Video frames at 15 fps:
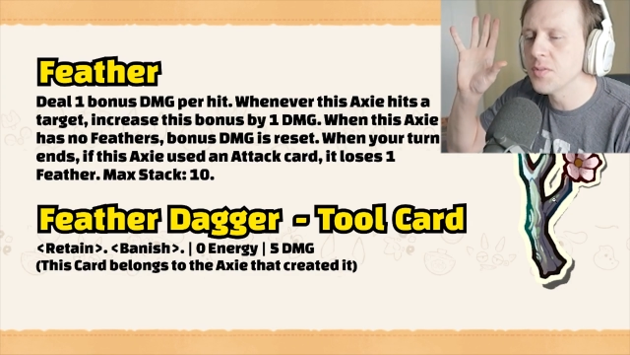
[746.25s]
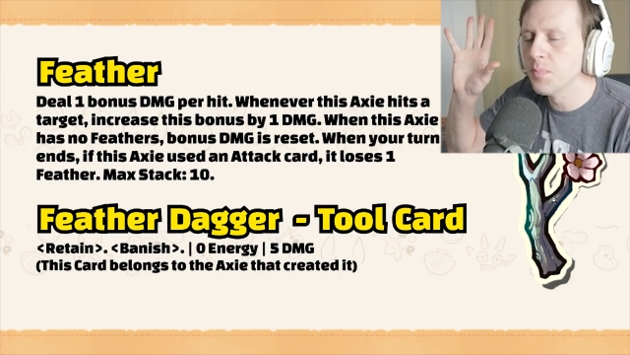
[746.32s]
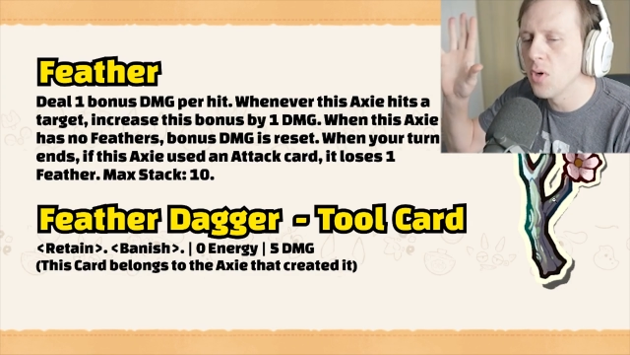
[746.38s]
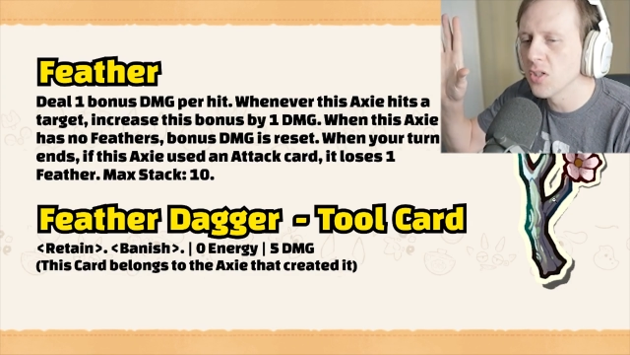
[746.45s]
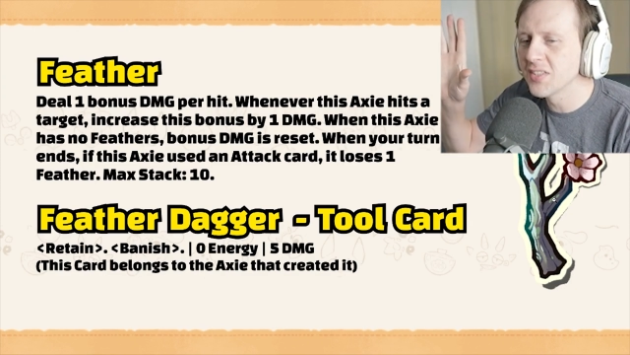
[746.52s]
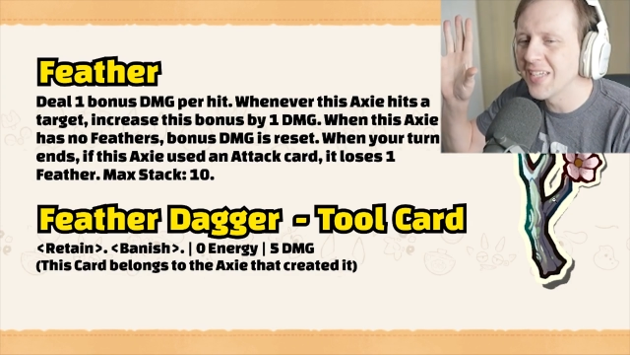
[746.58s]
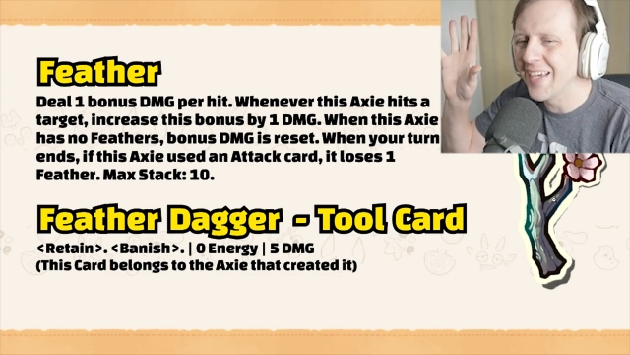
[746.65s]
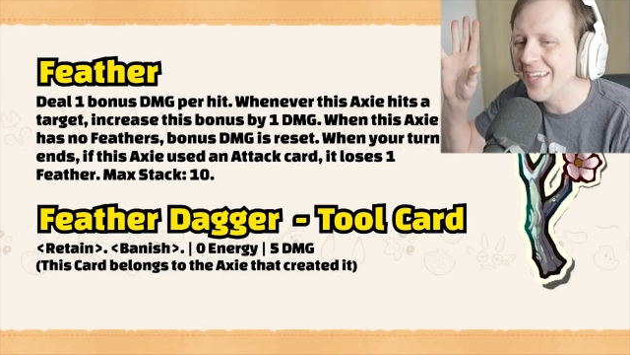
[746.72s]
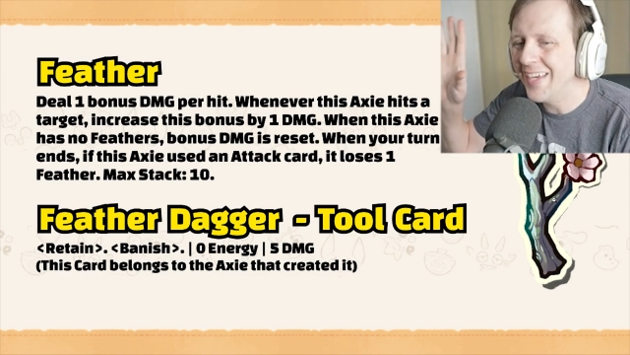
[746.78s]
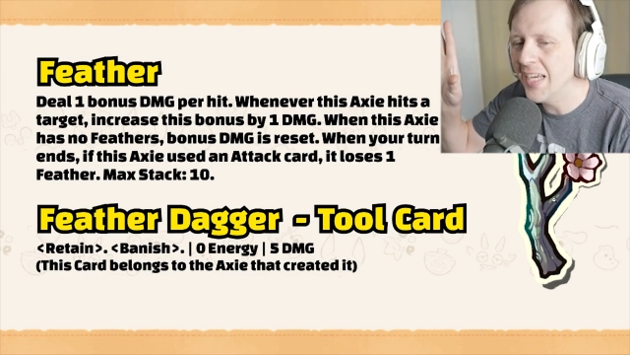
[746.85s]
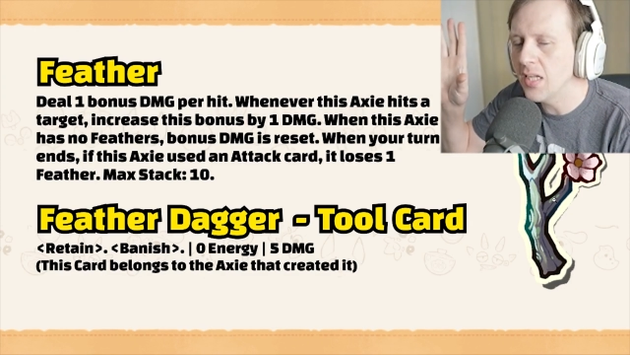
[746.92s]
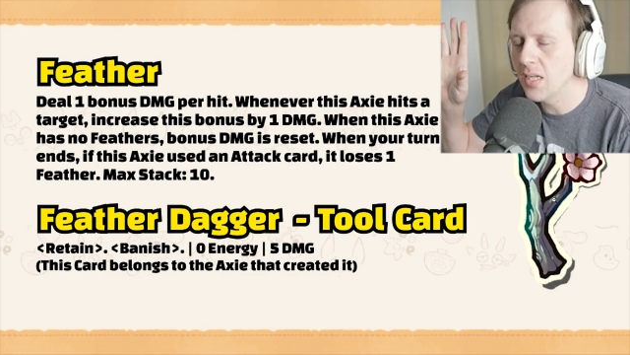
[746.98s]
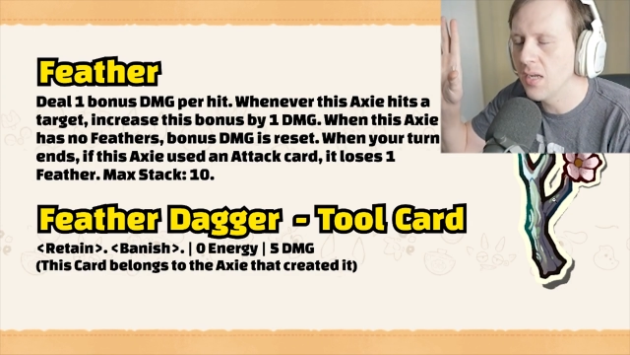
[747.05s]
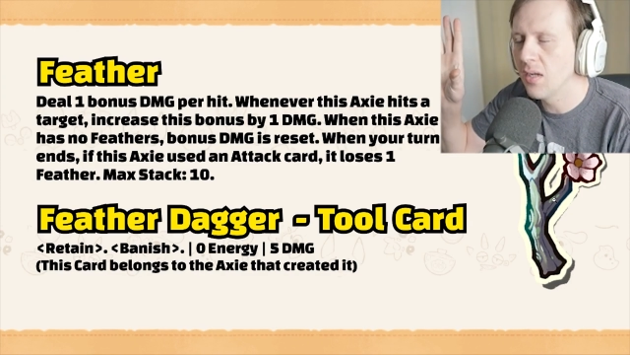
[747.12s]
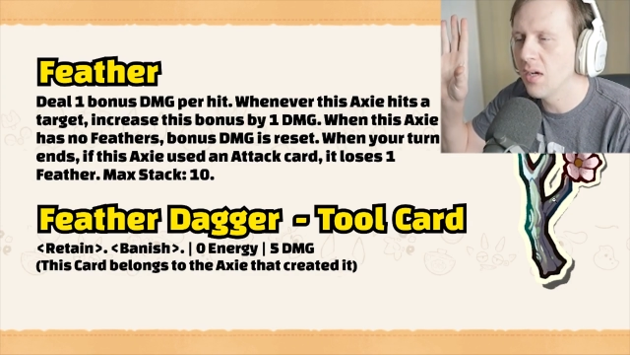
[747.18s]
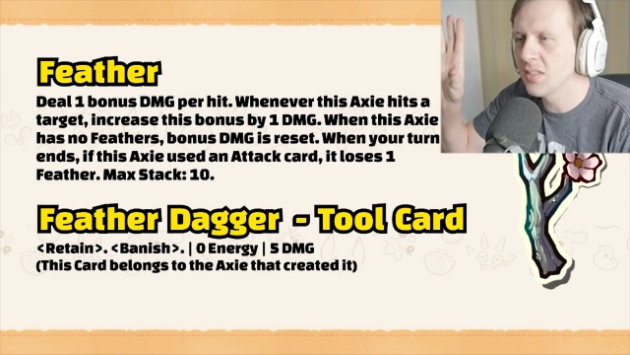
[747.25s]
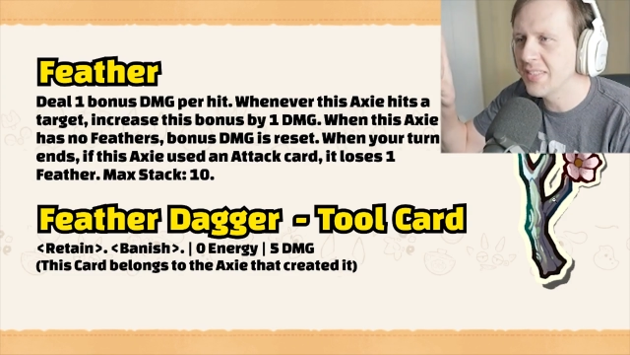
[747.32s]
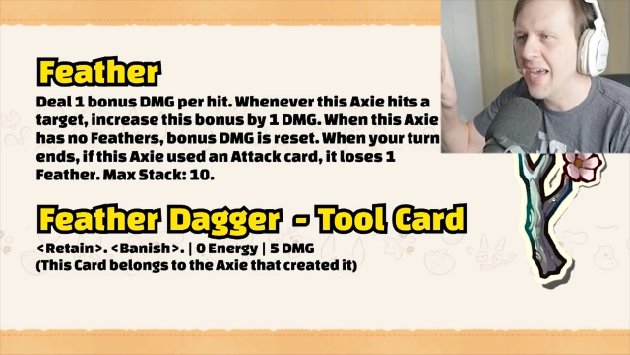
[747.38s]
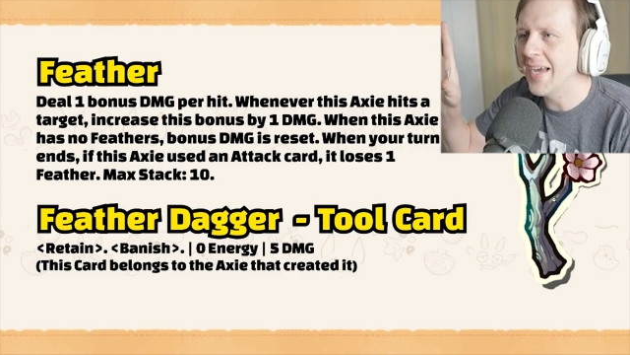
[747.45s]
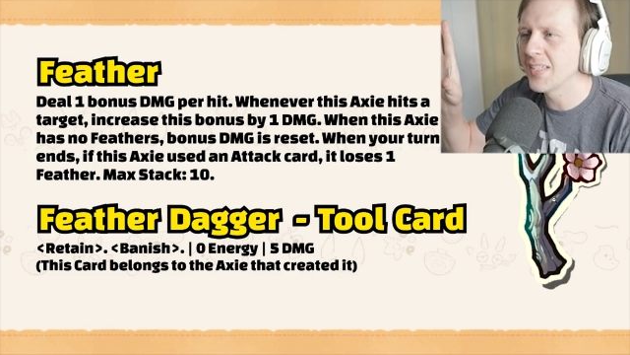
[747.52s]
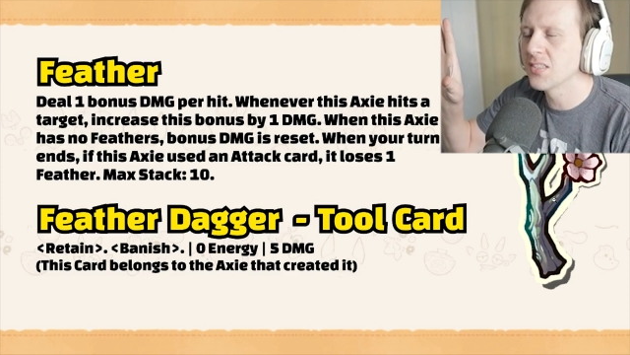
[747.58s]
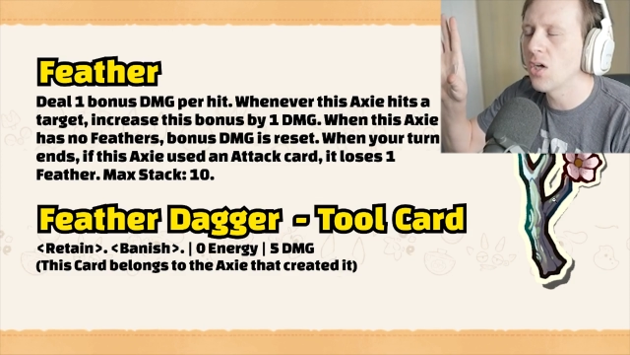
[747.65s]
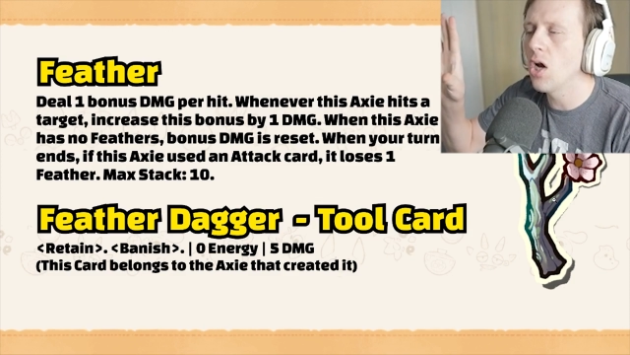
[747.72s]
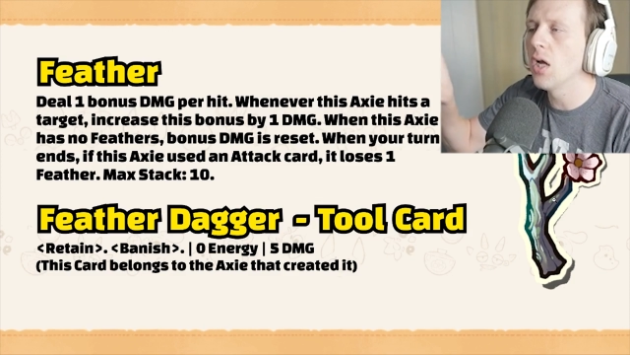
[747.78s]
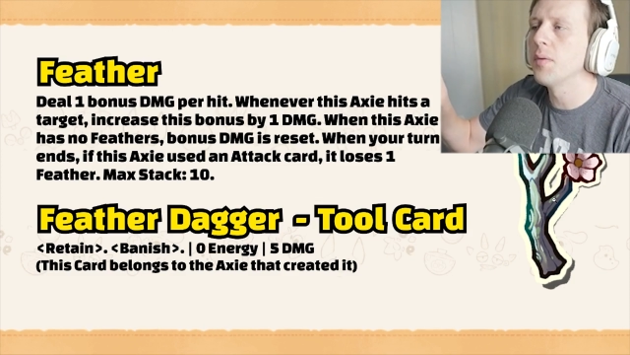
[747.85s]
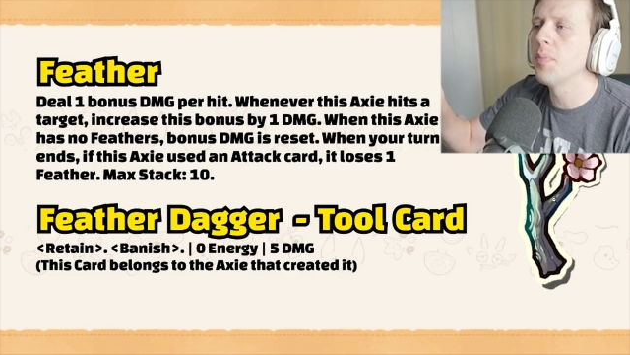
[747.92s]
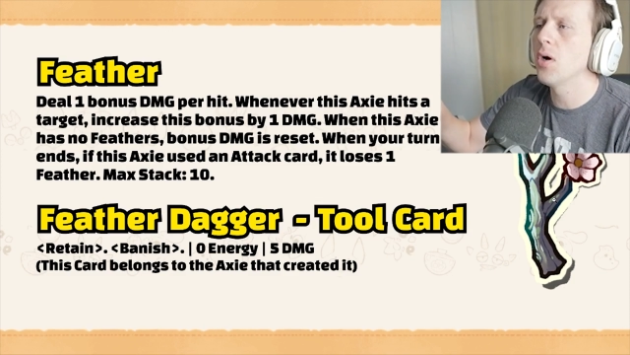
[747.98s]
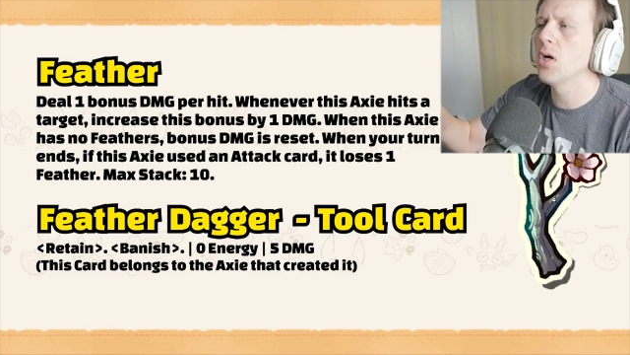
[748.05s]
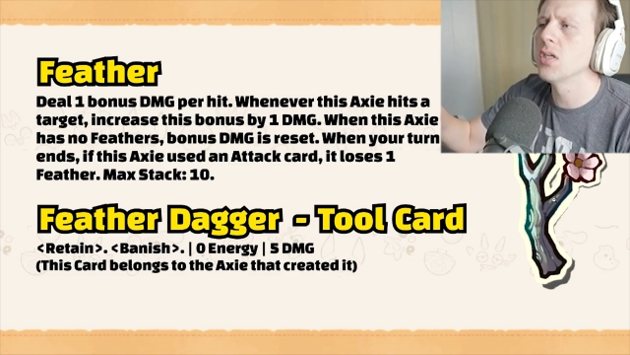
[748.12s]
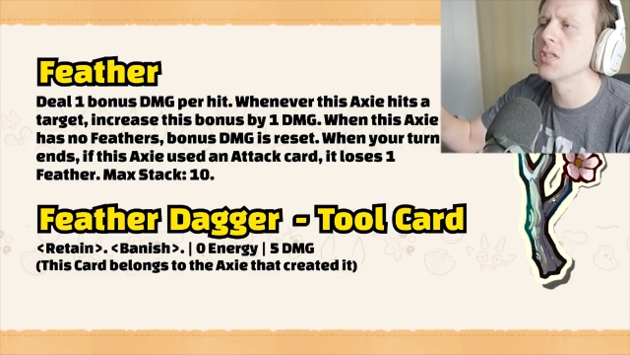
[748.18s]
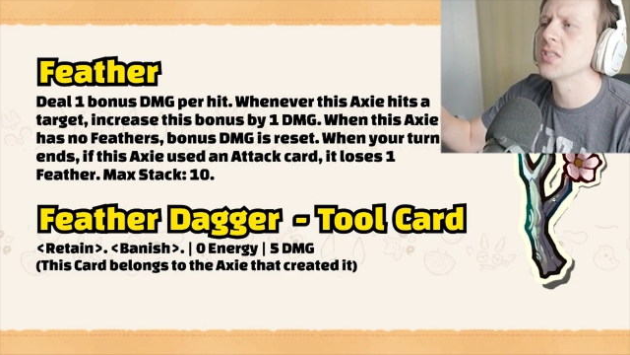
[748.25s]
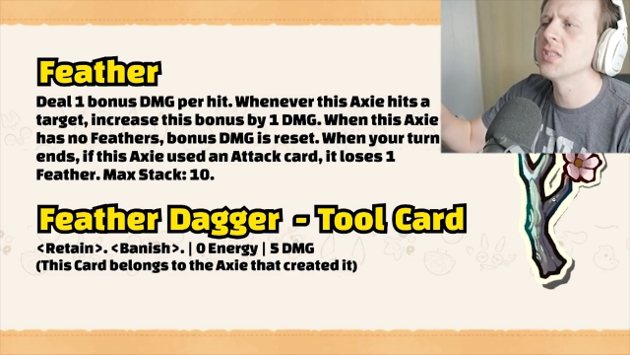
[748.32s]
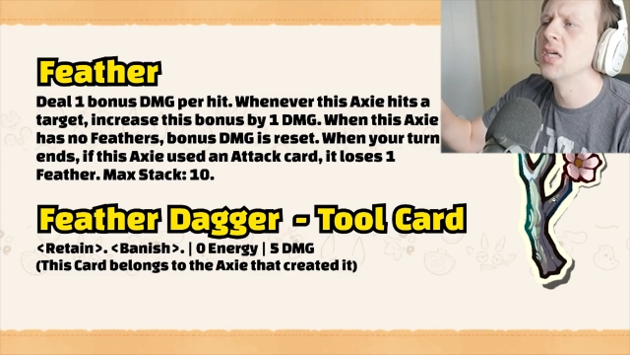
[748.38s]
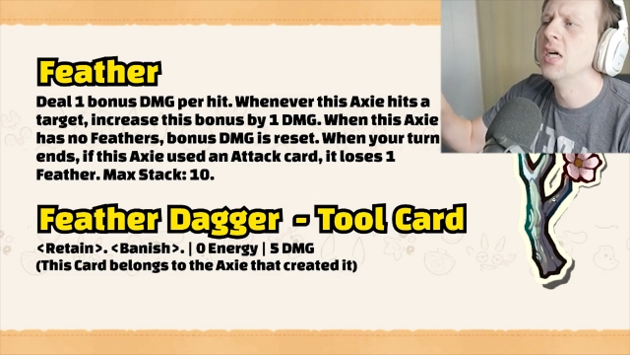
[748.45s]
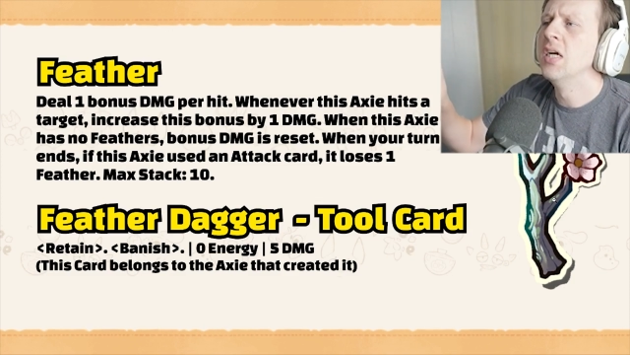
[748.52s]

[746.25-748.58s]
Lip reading: multi-hit attacks on birds.